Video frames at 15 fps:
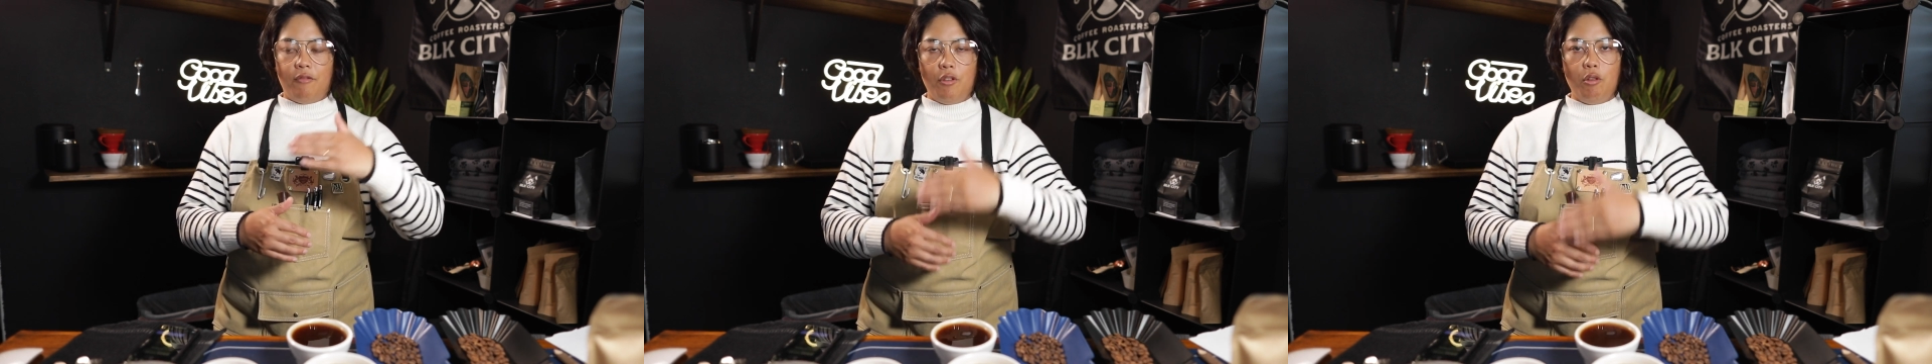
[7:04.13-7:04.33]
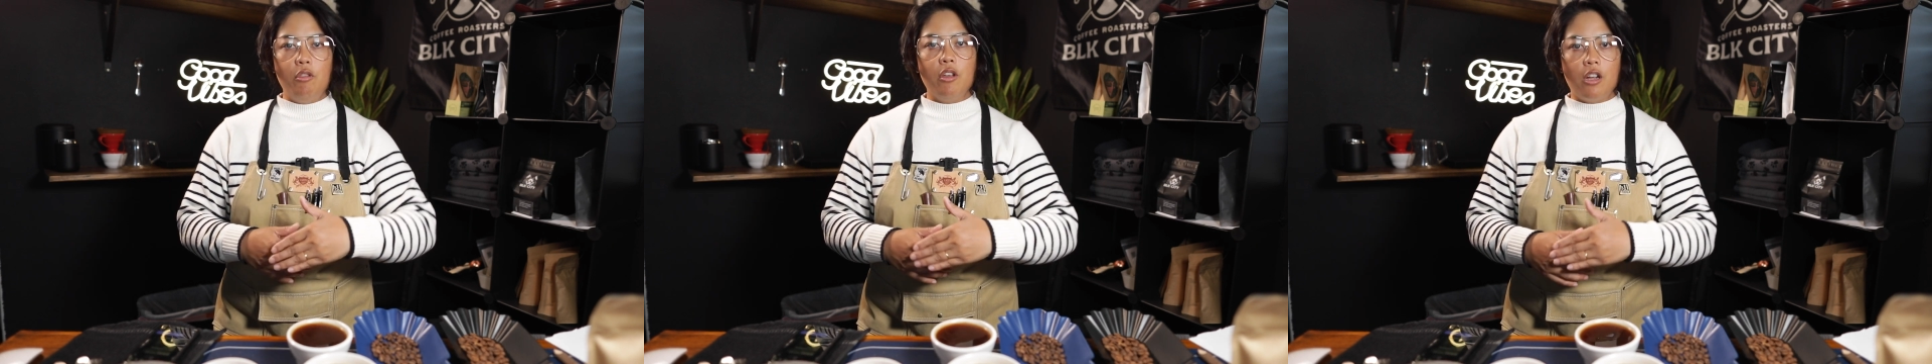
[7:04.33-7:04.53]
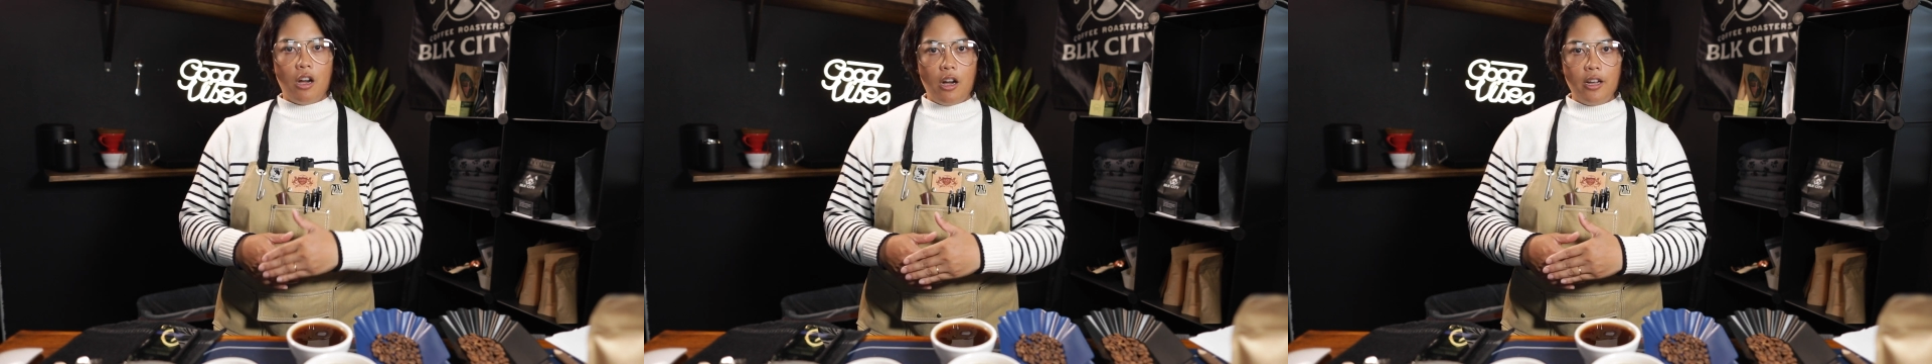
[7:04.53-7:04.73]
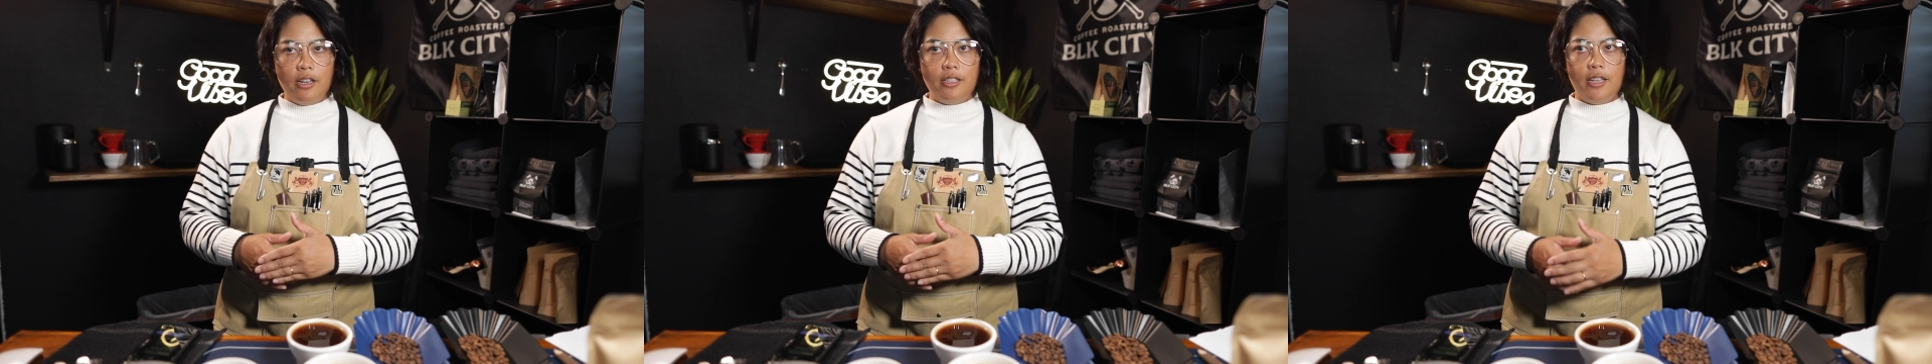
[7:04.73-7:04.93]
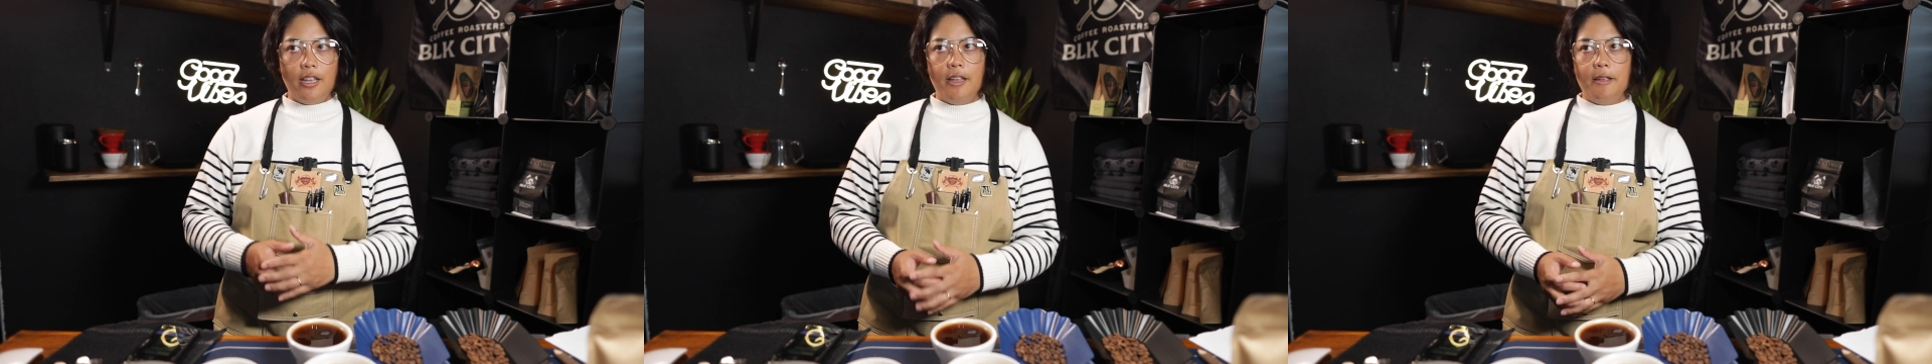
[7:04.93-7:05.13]
view the
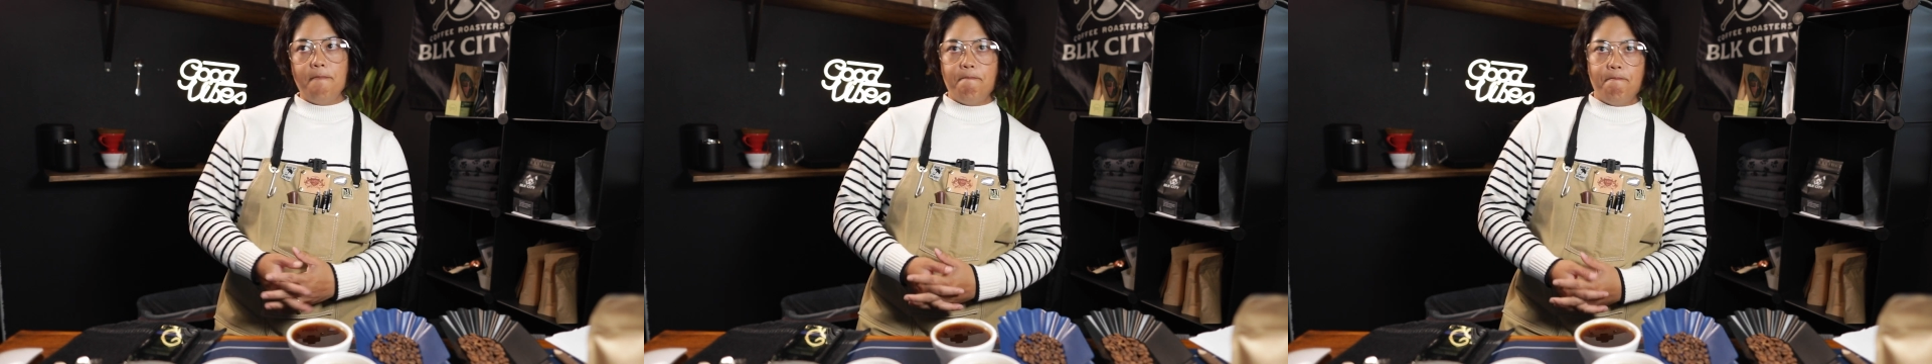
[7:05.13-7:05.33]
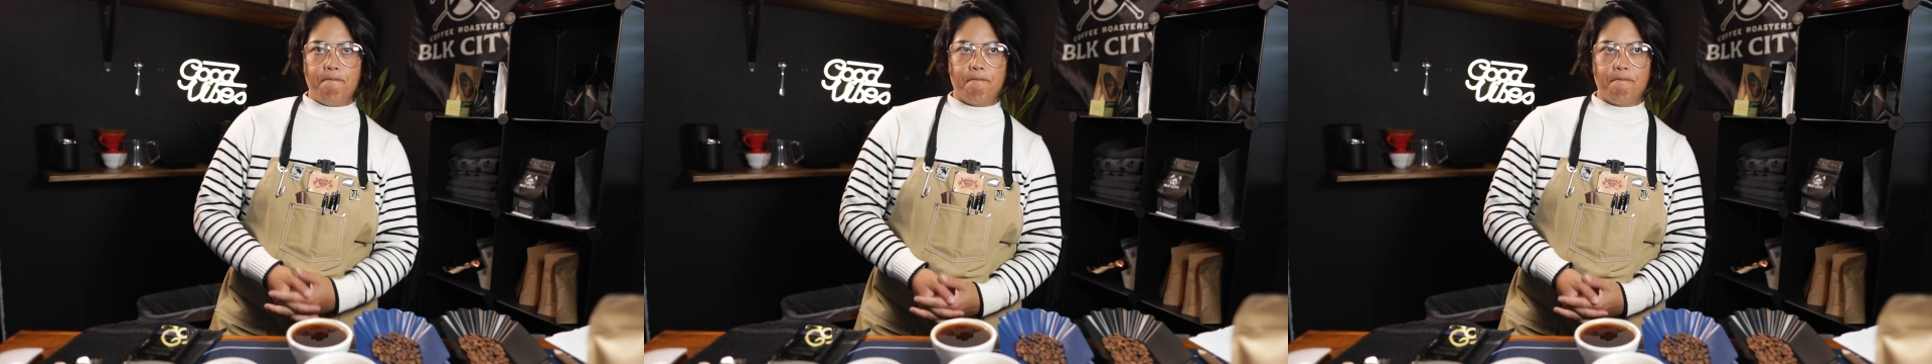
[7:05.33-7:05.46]
content,